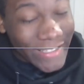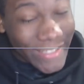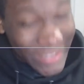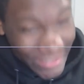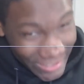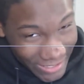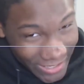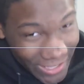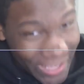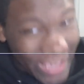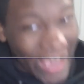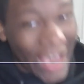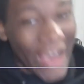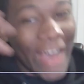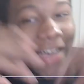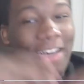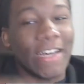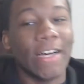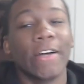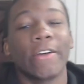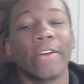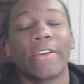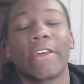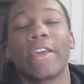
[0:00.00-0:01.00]
Yeah,
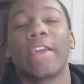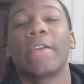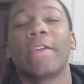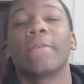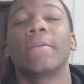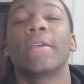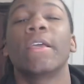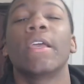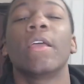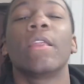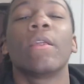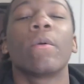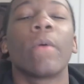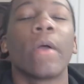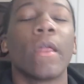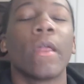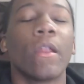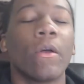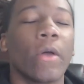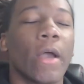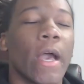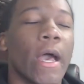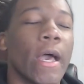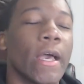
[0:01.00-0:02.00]
okay. Anyway,
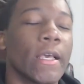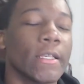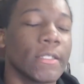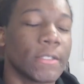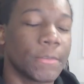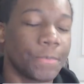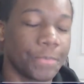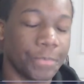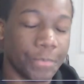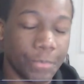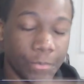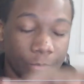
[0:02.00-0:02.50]
though, guys.